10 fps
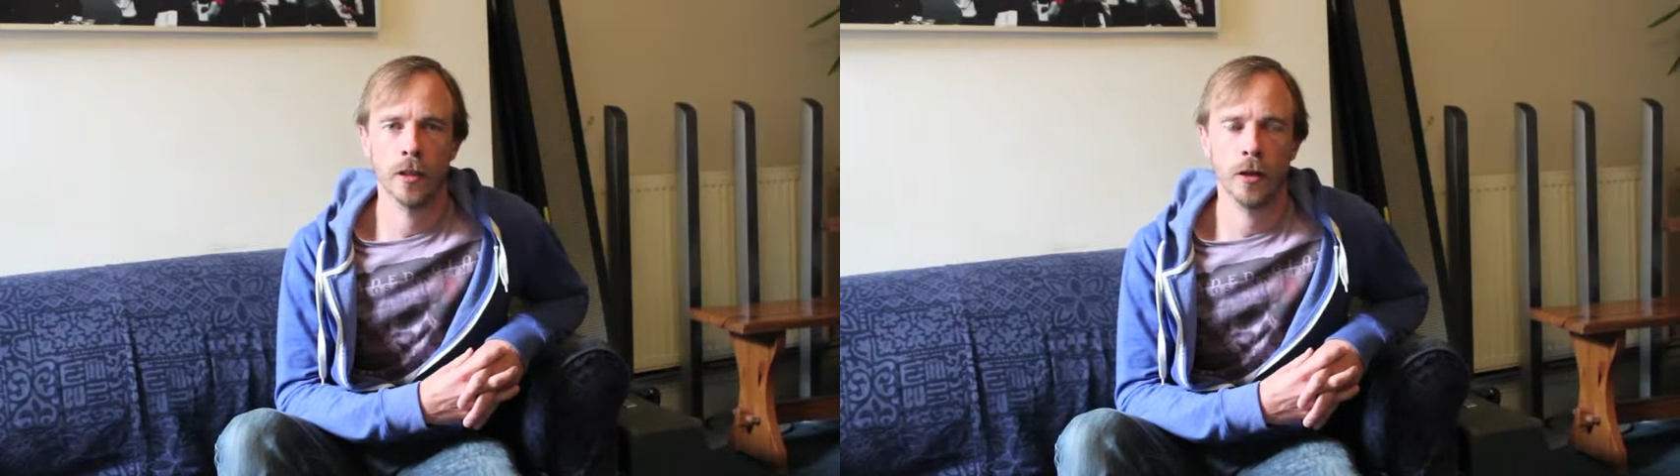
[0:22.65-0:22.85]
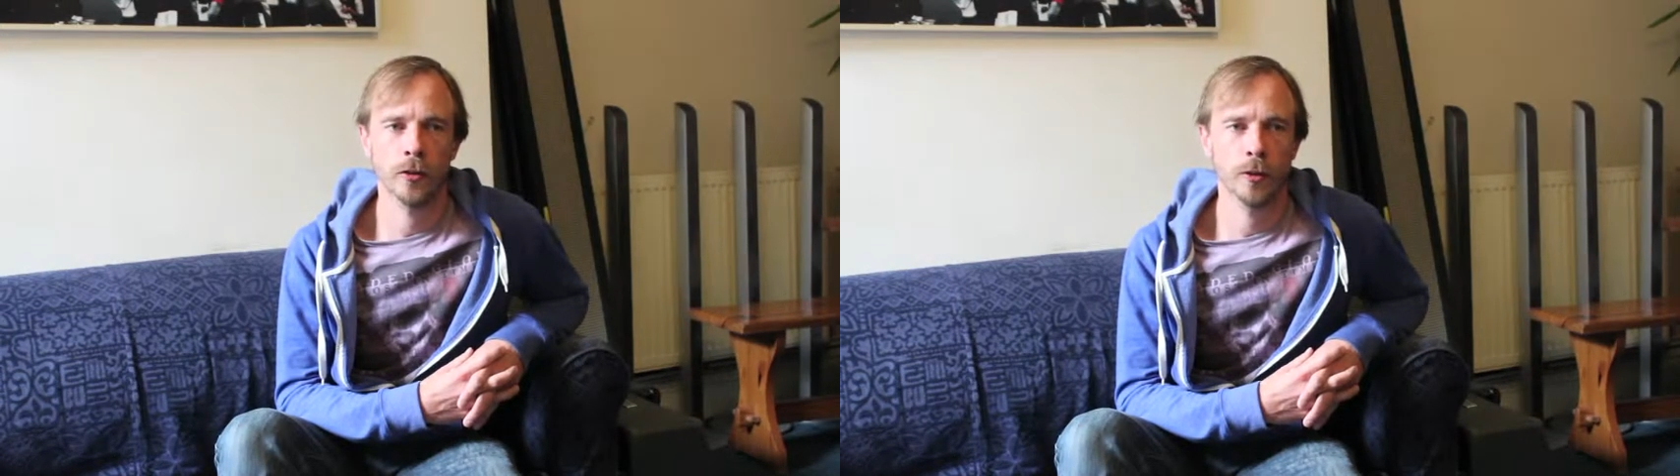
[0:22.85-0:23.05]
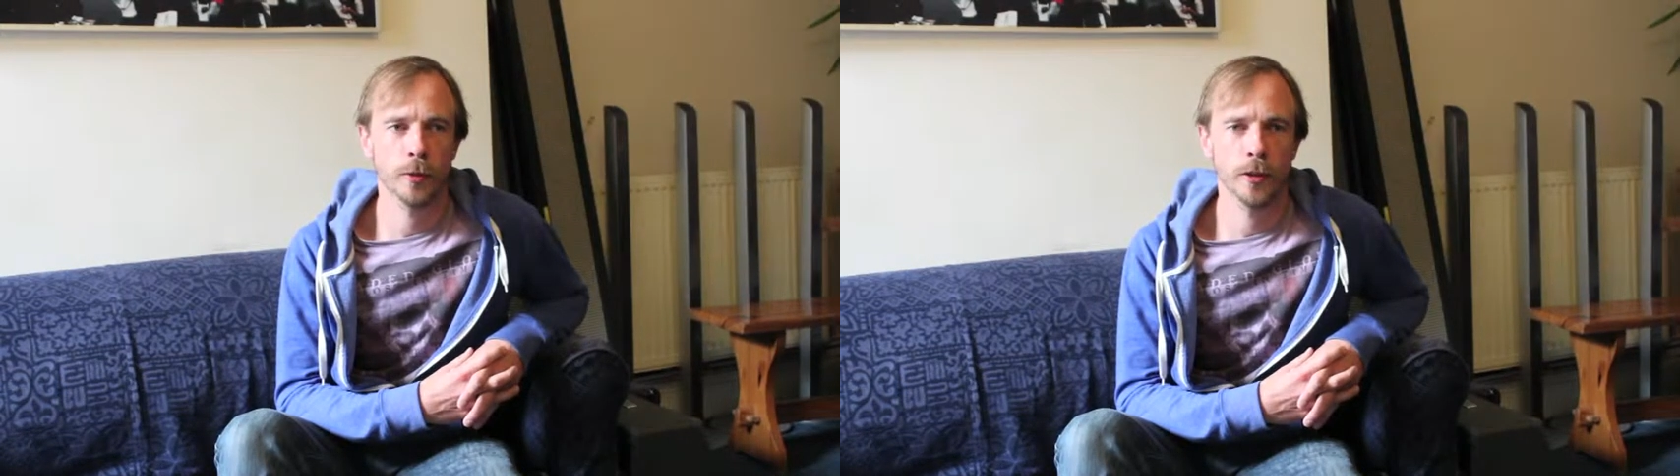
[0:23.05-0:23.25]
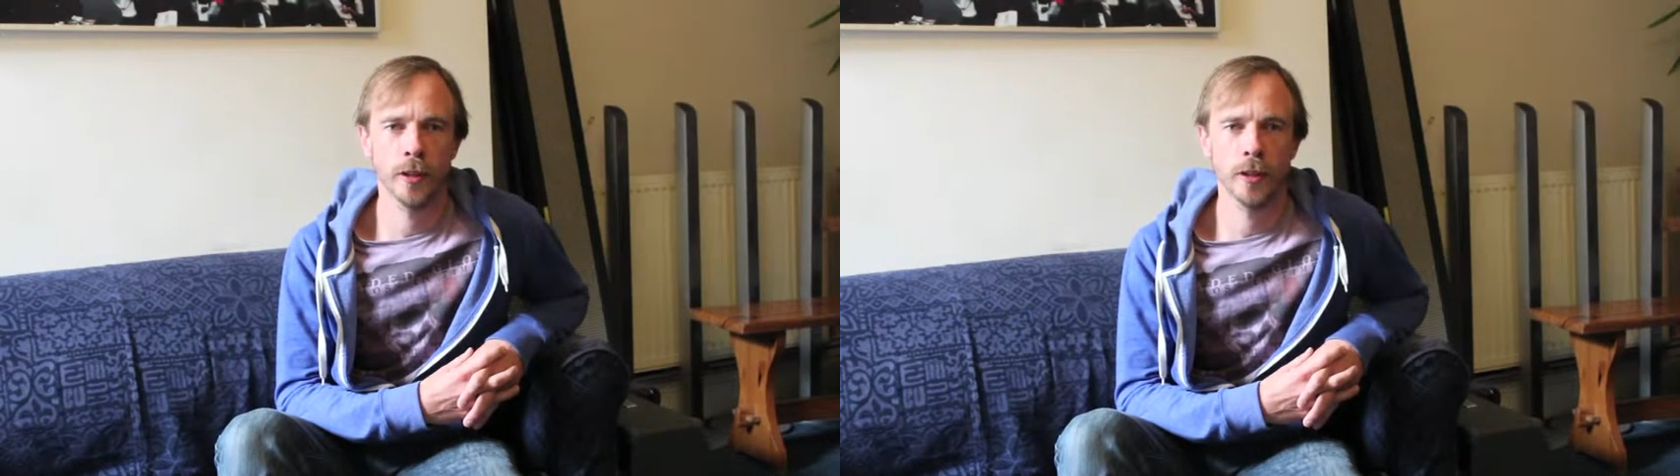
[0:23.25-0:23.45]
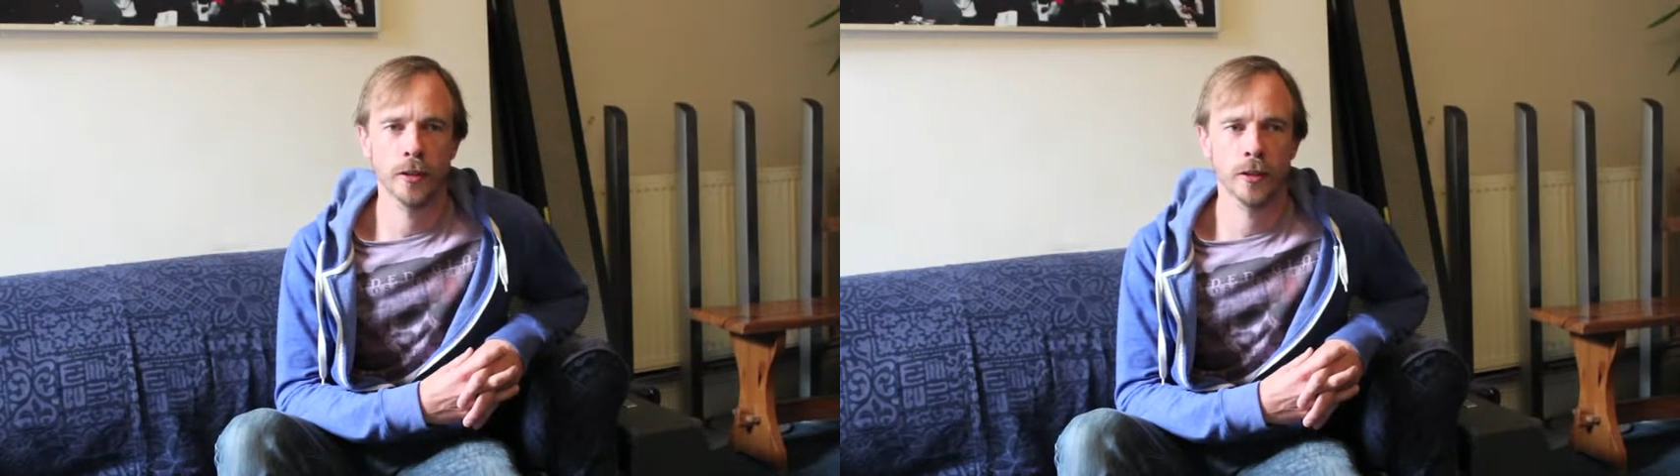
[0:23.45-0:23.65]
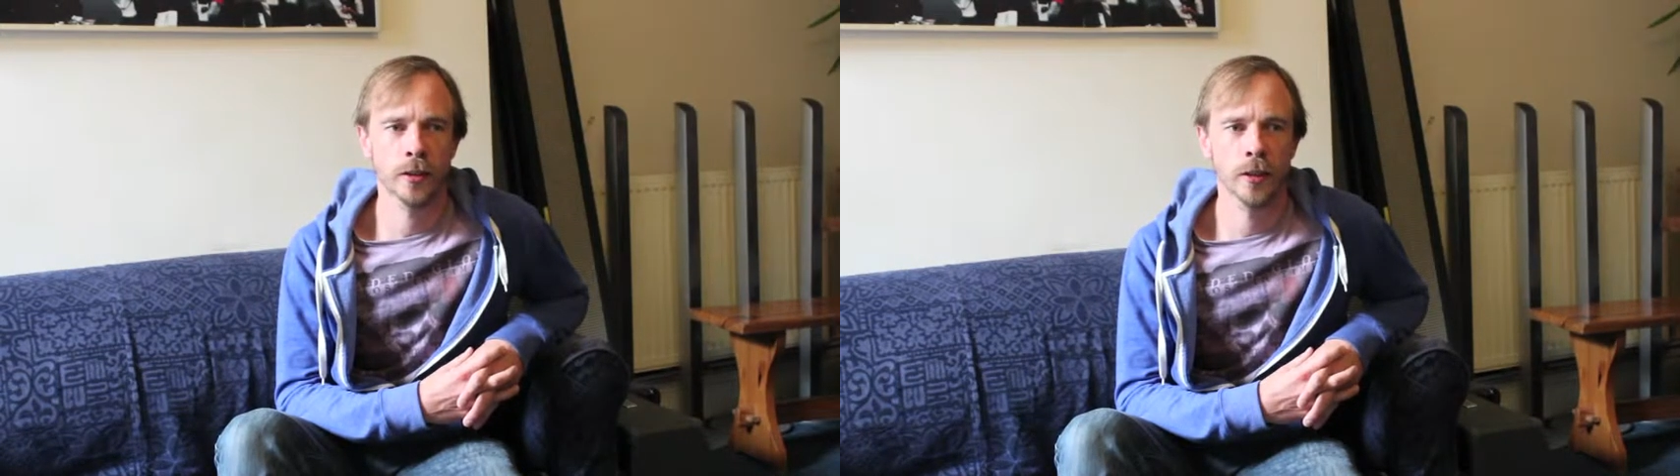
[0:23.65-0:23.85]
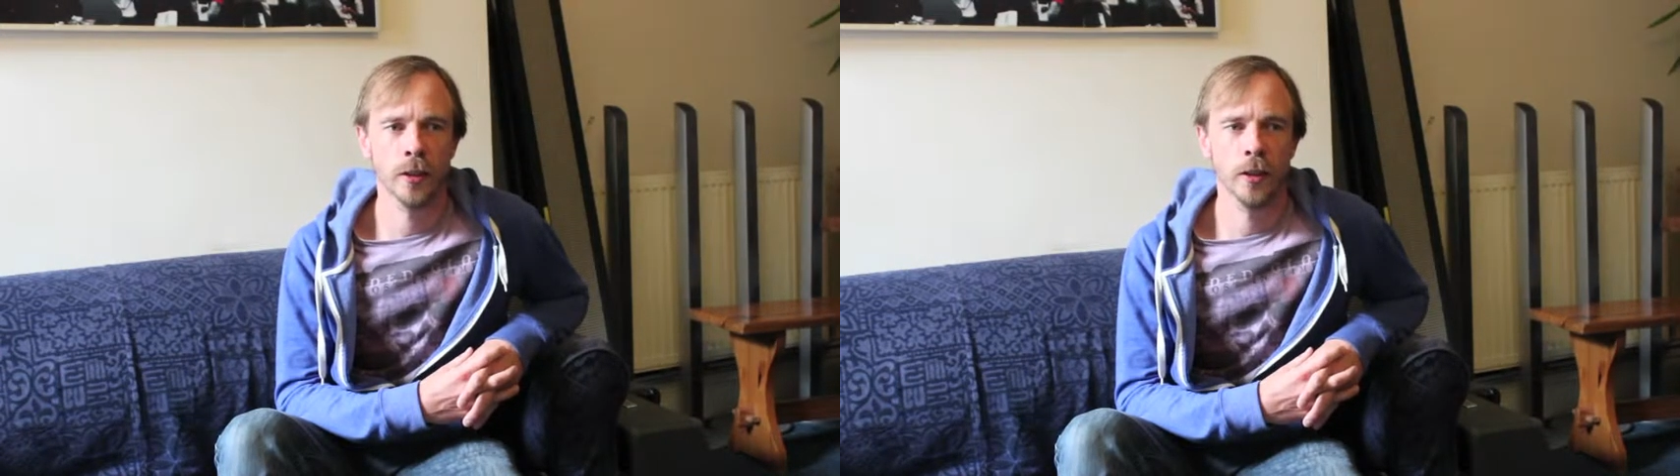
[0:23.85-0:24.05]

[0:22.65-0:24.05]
entrepreneurs,